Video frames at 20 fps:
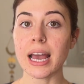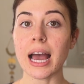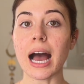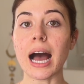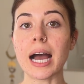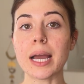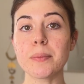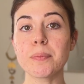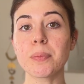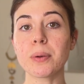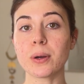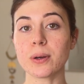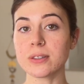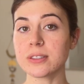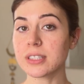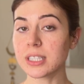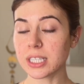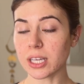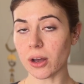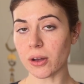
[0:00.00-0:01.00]
I
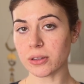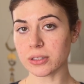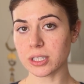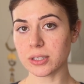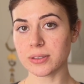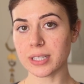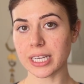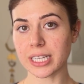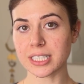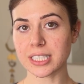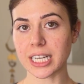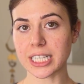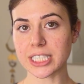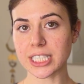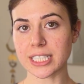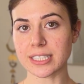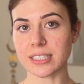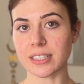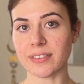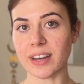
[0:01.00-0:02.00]
personally also take a
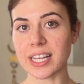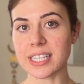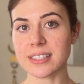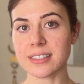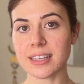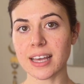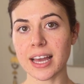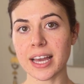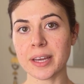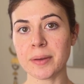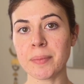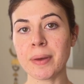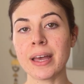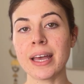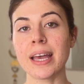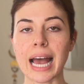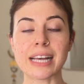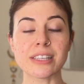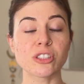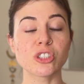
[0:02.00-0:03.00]
digestive enzyme
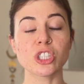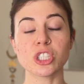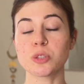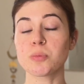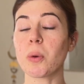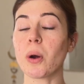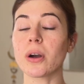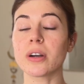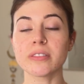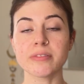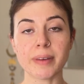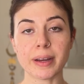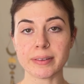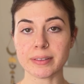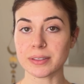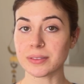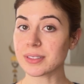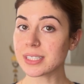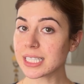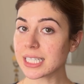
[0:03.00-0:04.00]
as just part of my
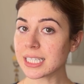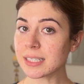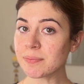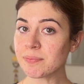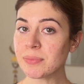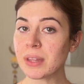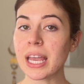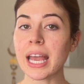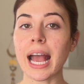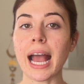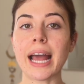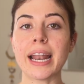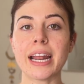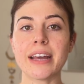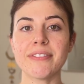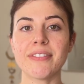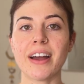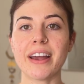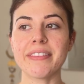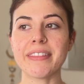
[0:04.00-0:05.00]
routine, and I
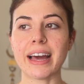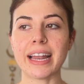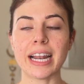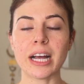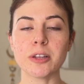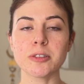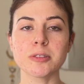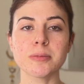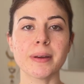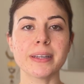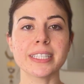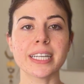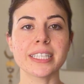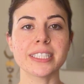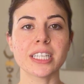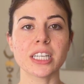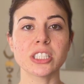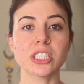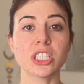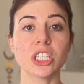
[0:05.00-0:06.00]
find that helps my
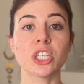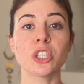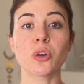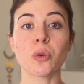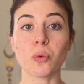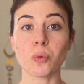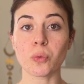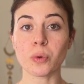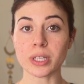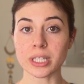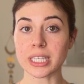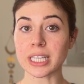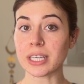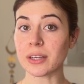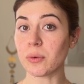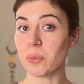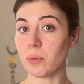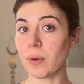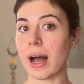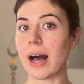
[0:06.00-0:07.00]
digestion really
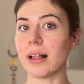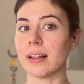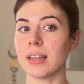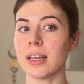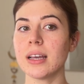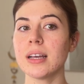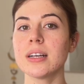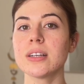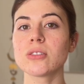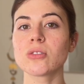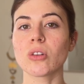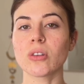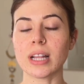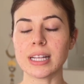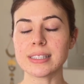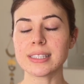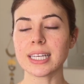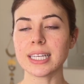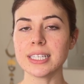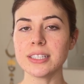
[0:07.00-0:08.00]
well. So
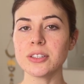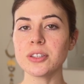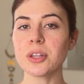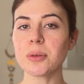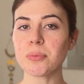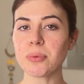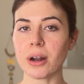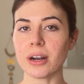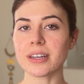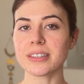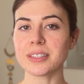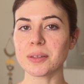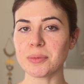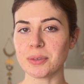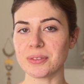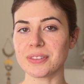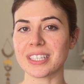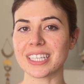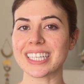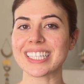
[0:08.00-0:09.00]
let's get into the products I'm
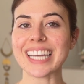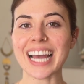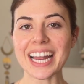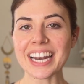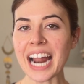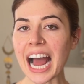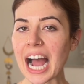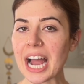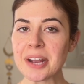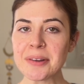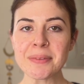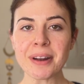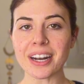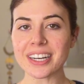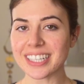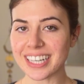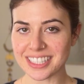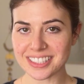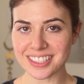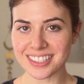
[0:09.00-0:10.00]
using. Again, I am not
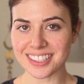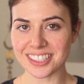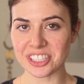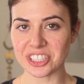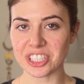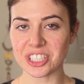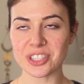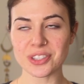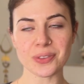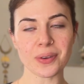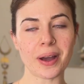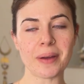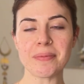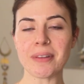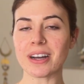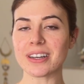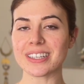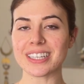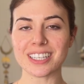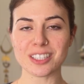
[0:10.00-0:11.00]
an esthetician, so I'm
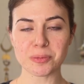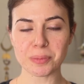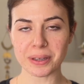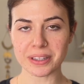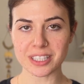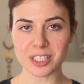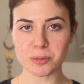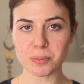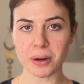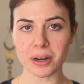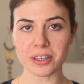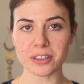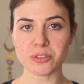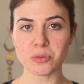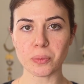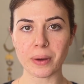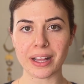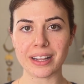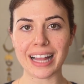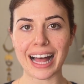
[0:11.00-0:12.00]
not going to explain these products
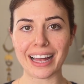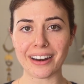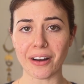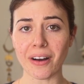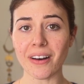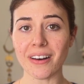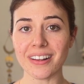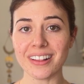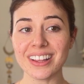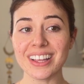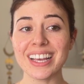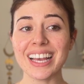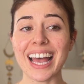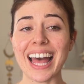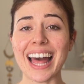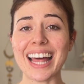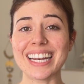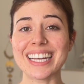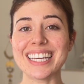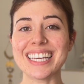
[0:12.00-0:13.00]
well at all.
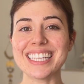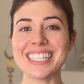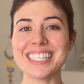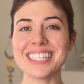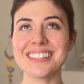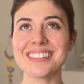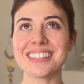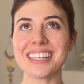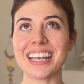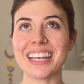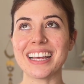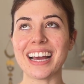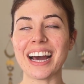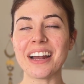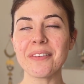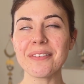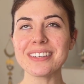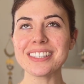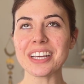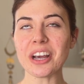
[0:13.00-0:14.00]
And it is, I
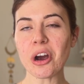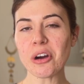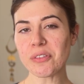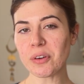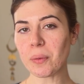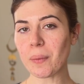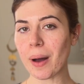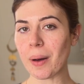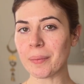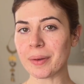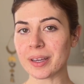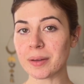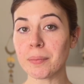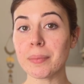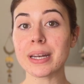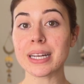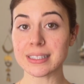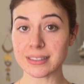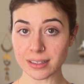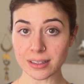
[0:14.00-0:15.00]
don't want to say overwhelming,
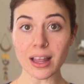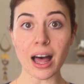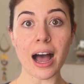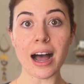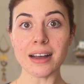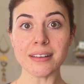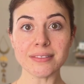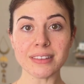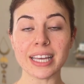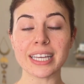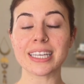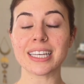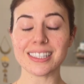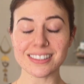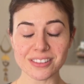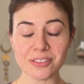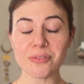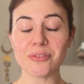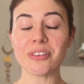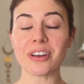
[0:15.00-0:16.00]
but it's a lot.
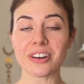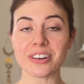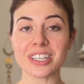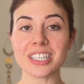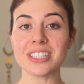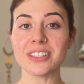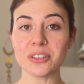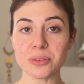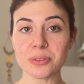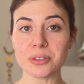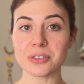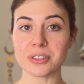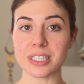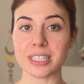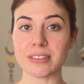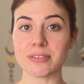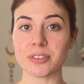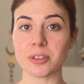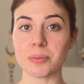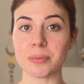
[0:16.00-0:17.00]
It's a very new
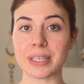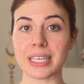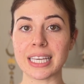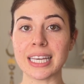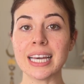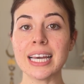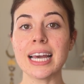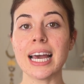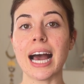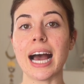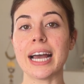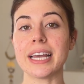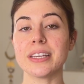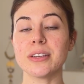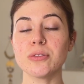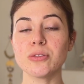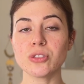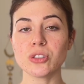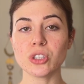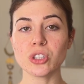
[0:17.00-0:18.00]
routine for me. I
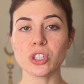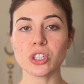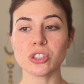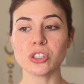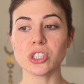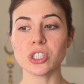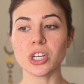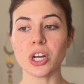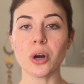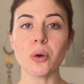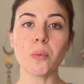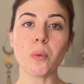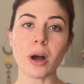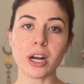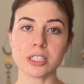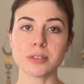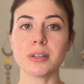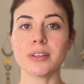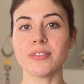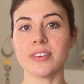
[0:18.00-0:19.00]
used to just,
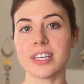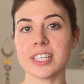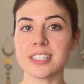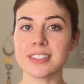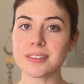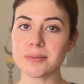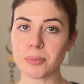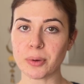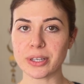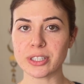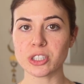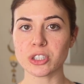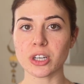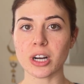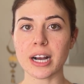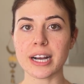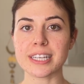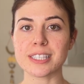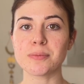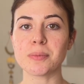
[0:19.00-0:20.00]
wash my face,
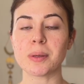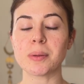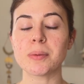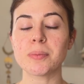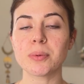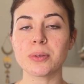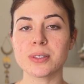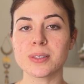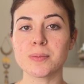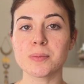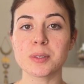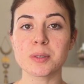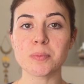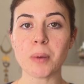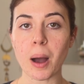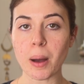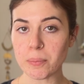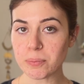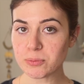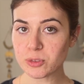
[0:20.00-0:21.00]
moisturize, maybe put some
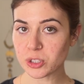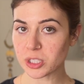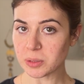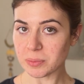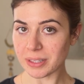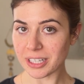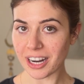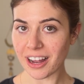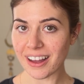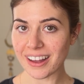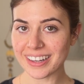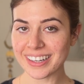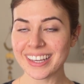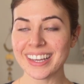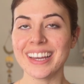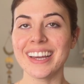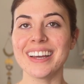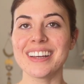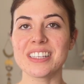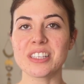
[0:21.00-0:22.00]
spot treatment on.
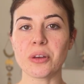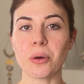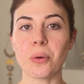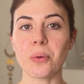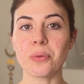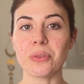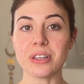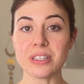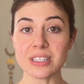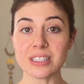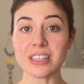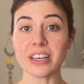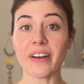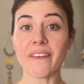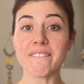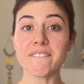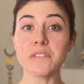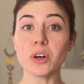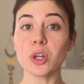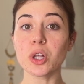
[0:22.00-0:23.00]
So this is
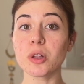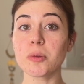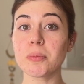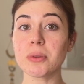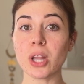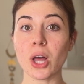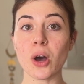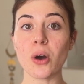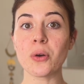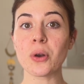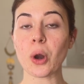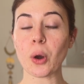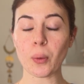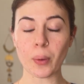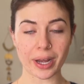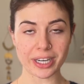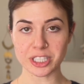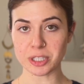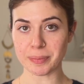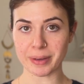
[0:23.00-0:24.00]
a full-blown
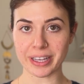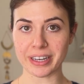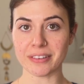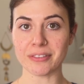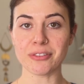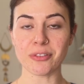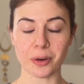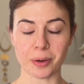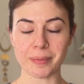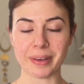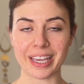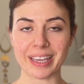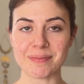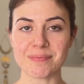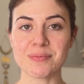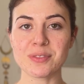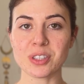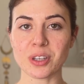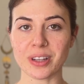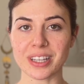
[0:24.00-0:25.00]
regimen for me.
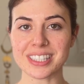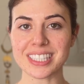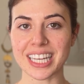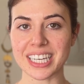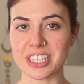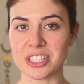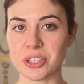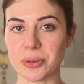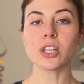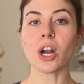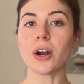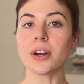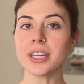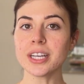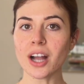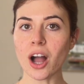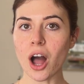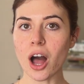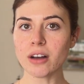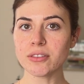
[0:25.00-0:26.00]
So let's get into it.
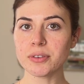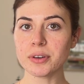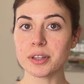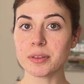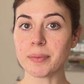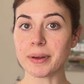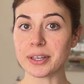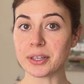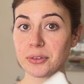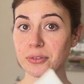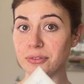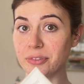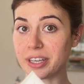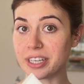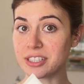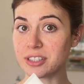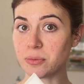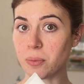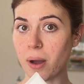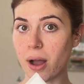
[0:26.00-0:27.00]
Starting off with my new
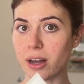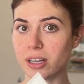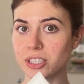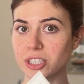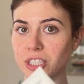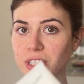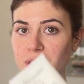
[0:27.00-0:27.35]
face wash.